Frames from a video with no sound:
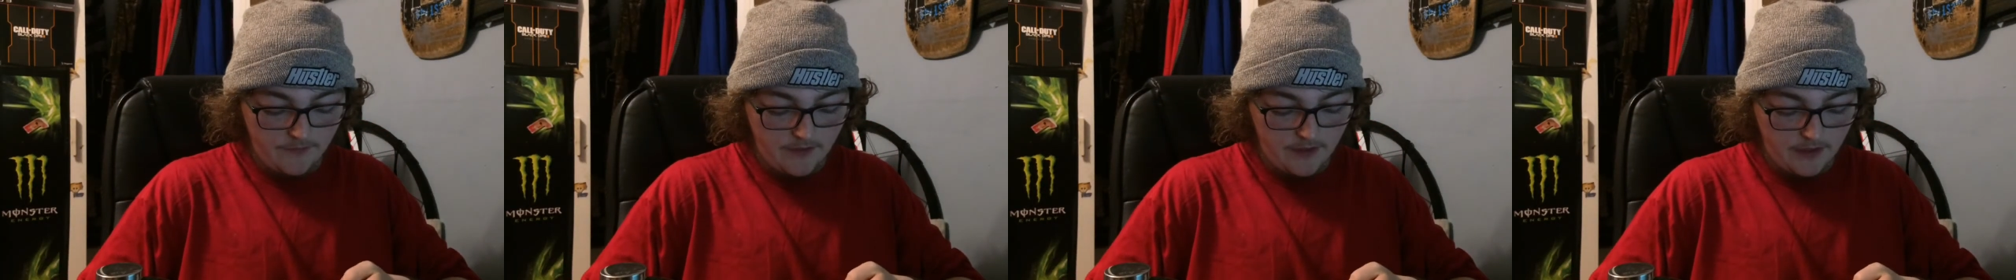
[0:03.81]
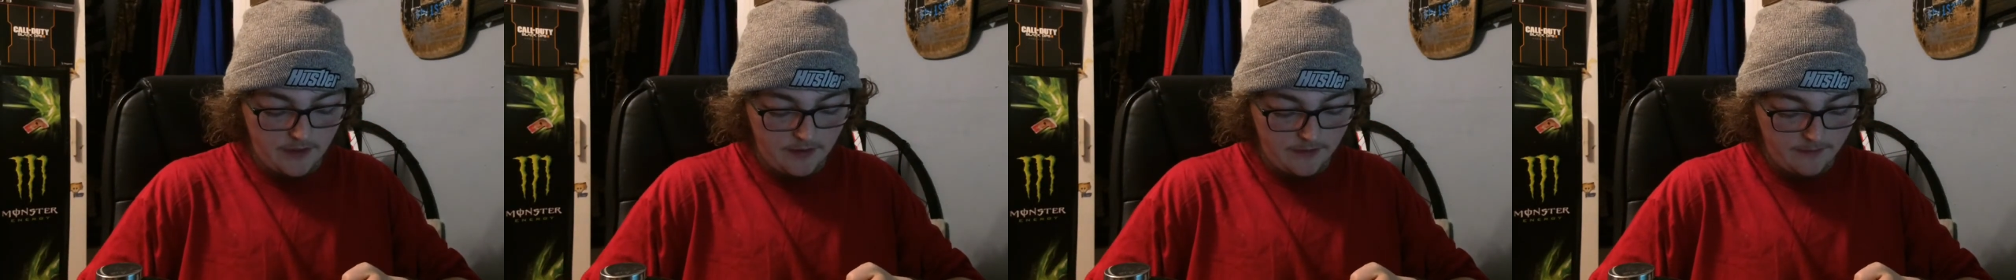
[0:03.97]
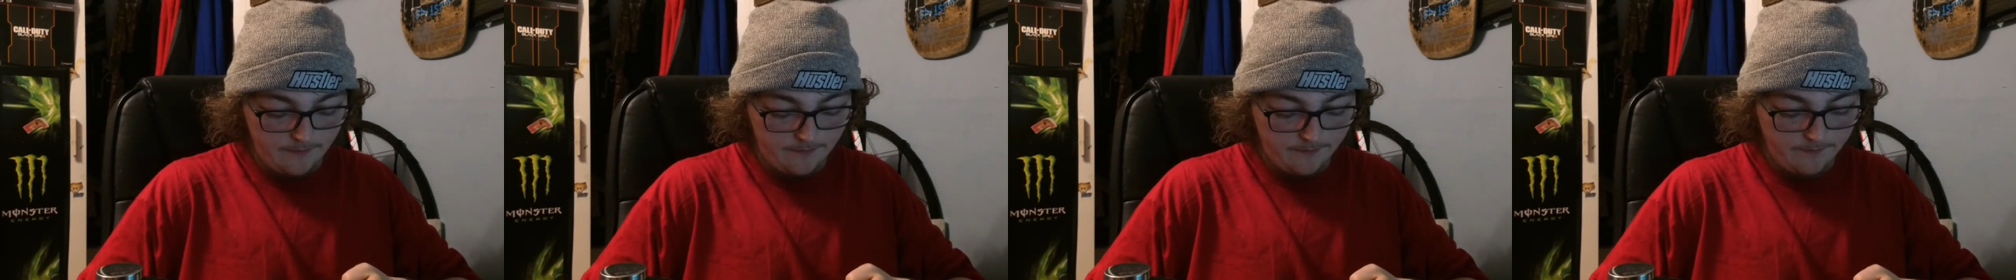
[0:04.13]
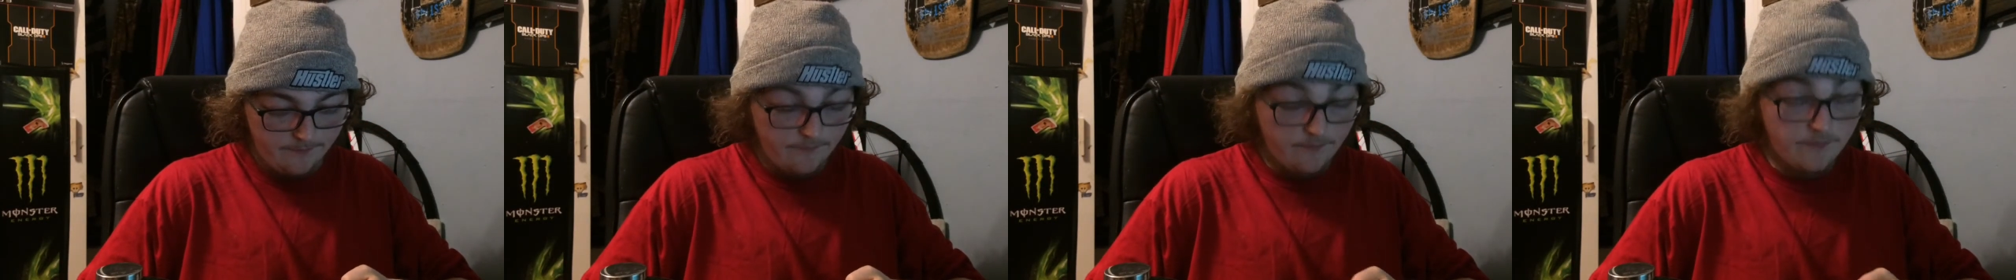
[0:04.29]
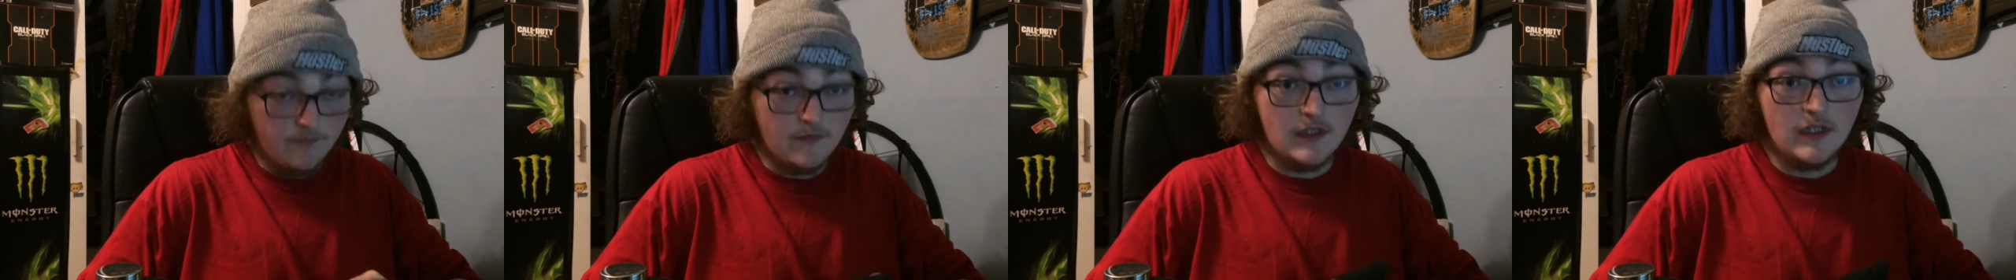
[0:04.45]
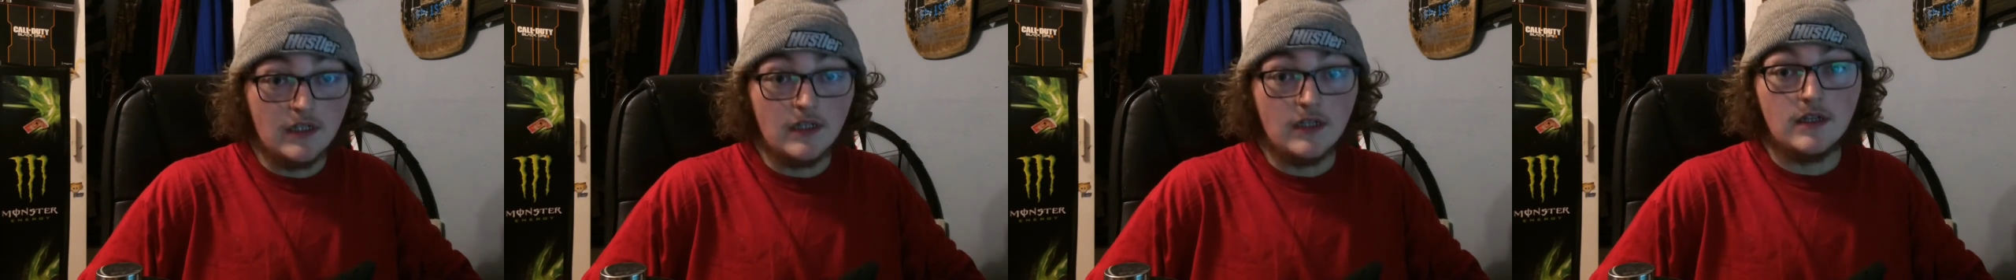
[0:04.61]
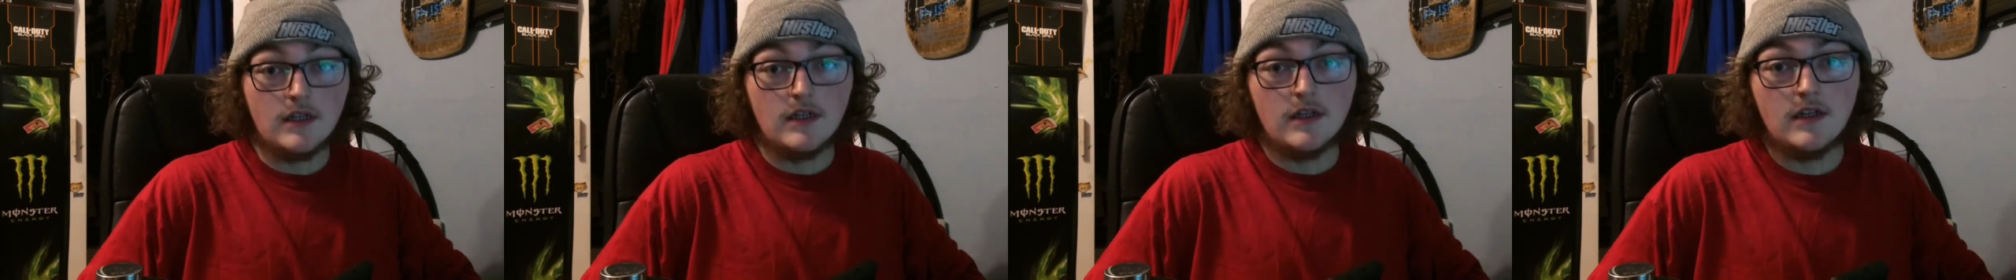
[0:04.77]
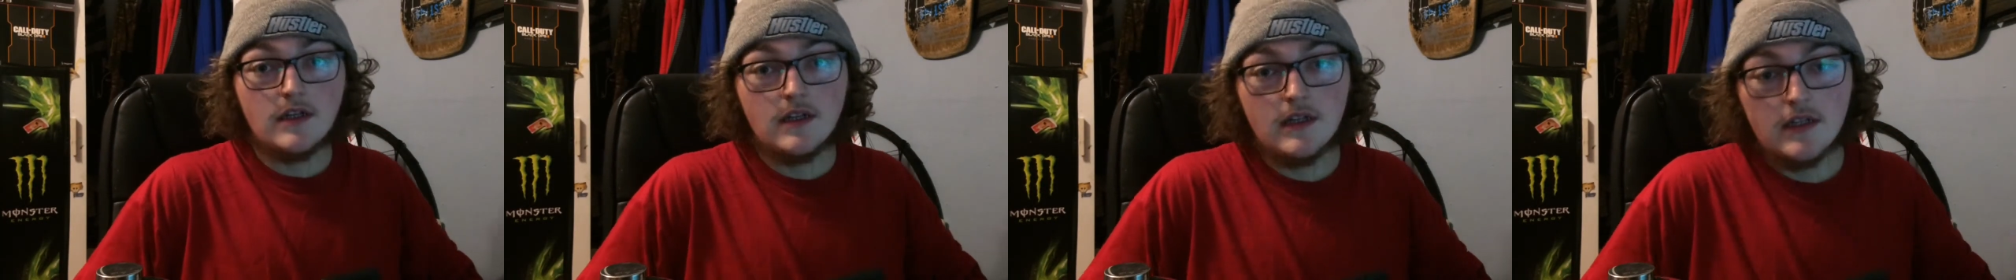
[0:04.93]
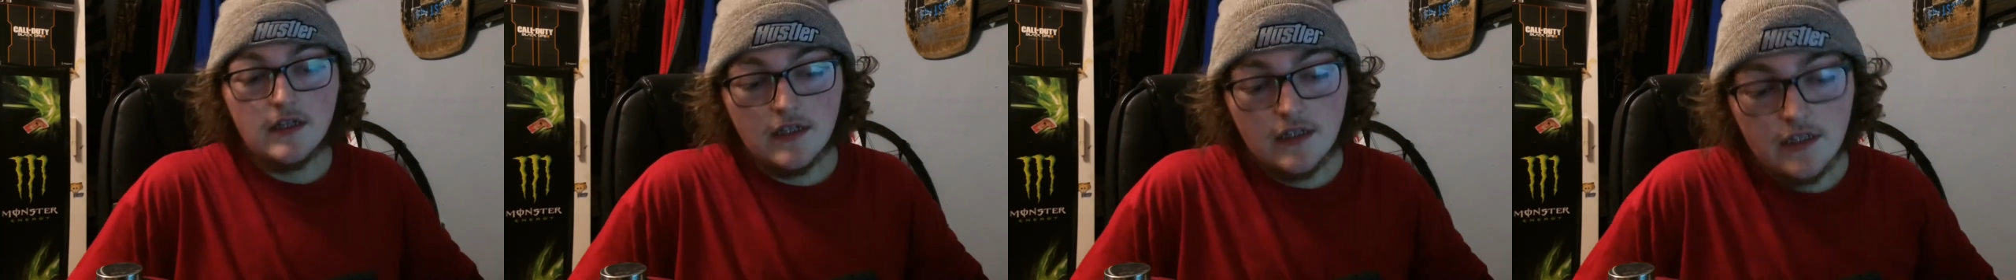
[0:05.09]
on?
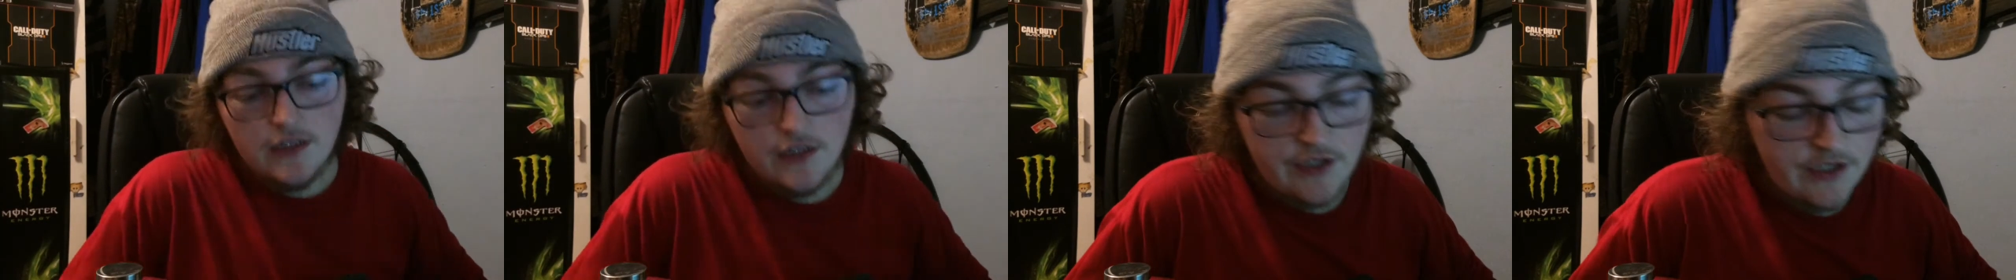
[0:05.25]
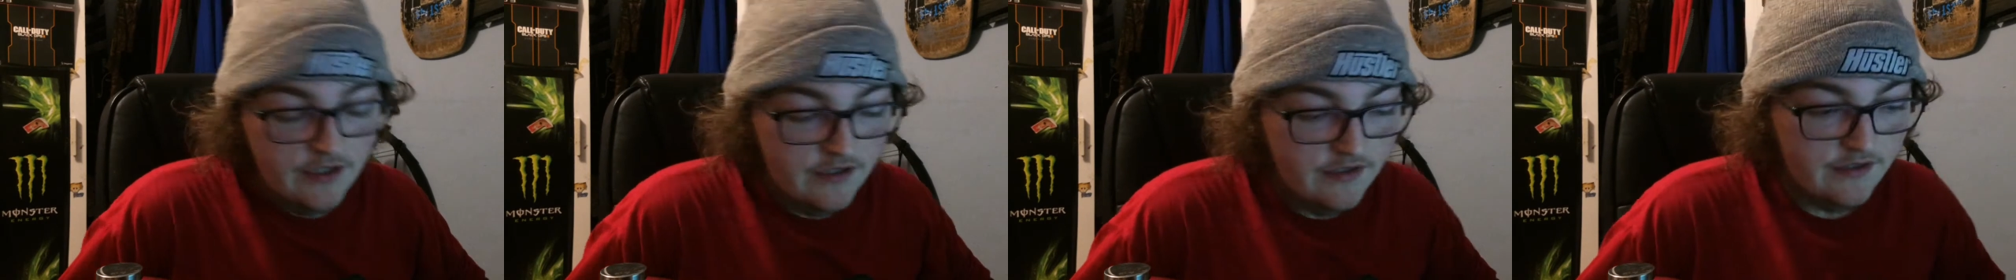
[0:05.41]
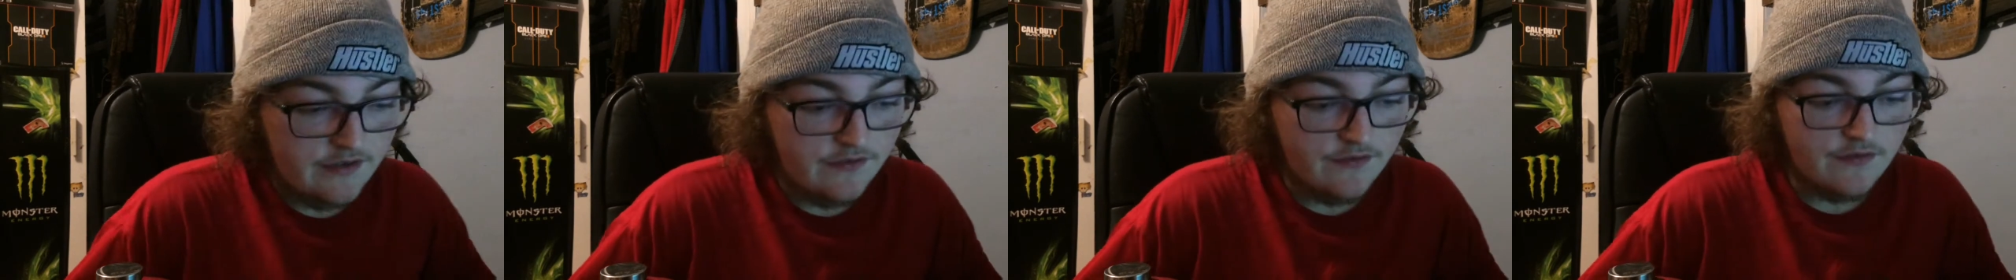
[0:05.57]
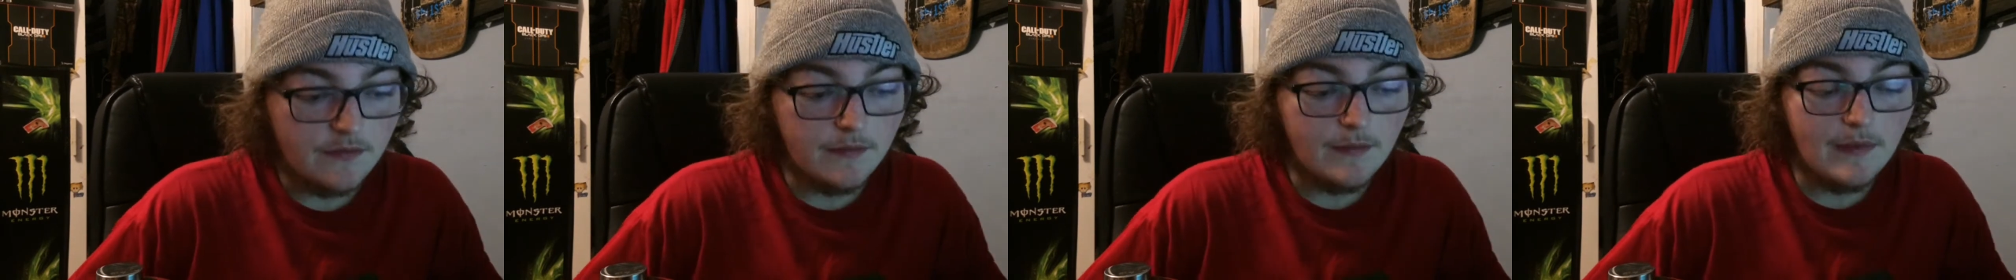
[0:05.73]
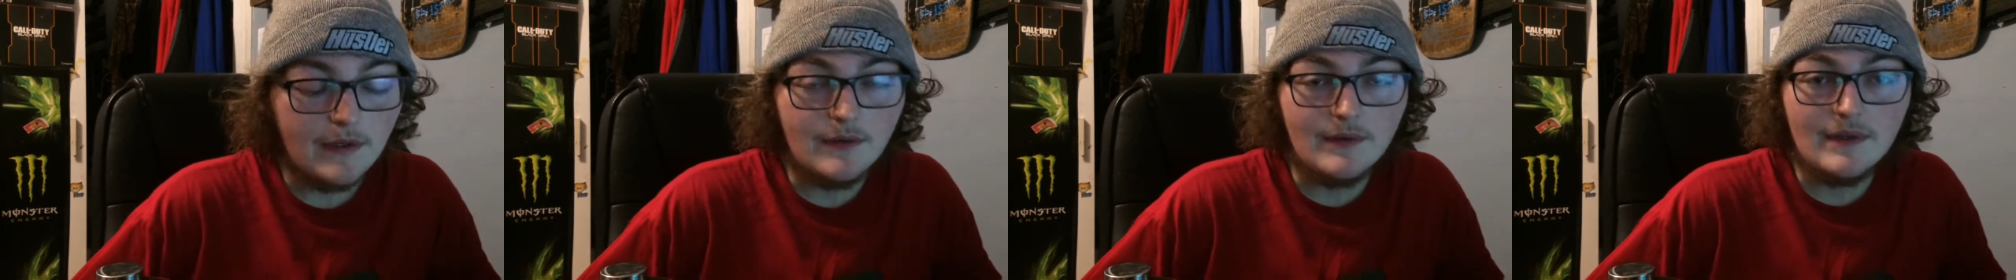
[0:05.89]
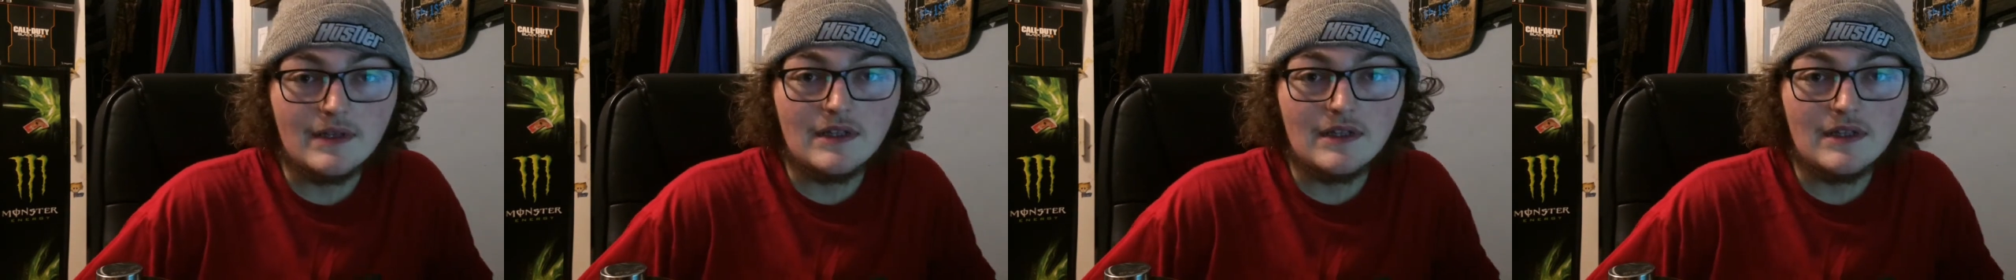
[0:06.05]
Jesse from My